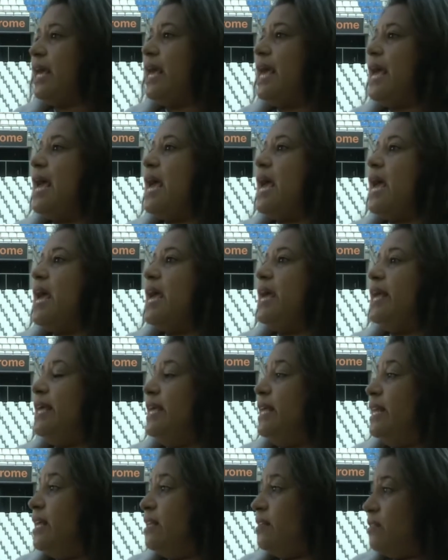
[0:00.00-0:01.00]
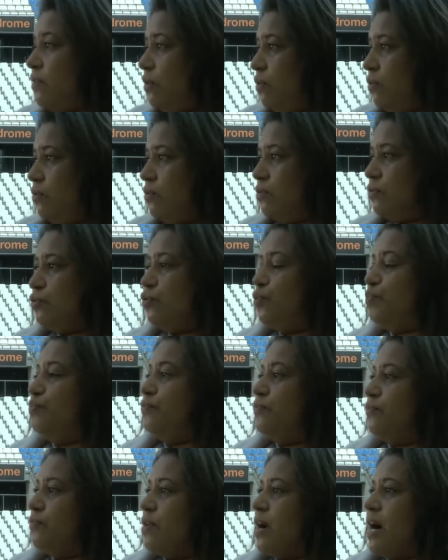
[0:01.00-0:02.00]
industries, we need to
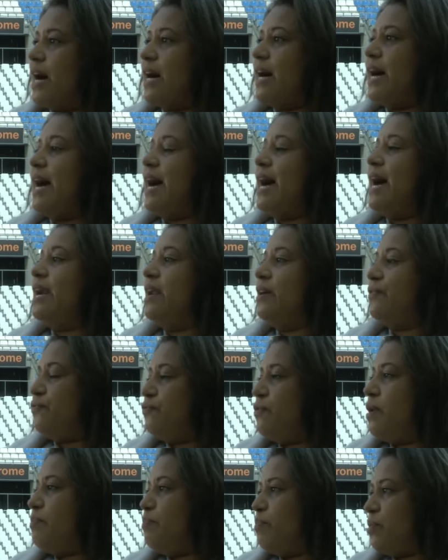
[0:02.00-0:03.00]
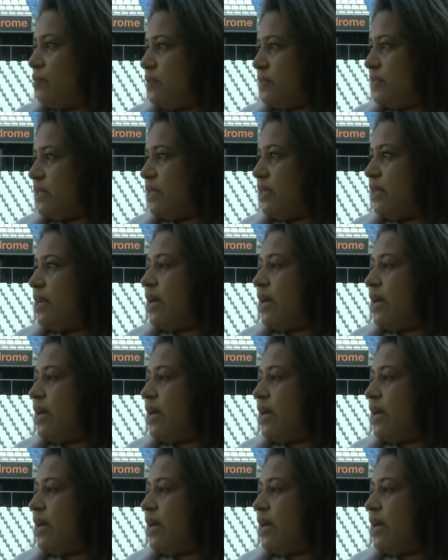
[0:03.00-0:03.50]
learn from our failures,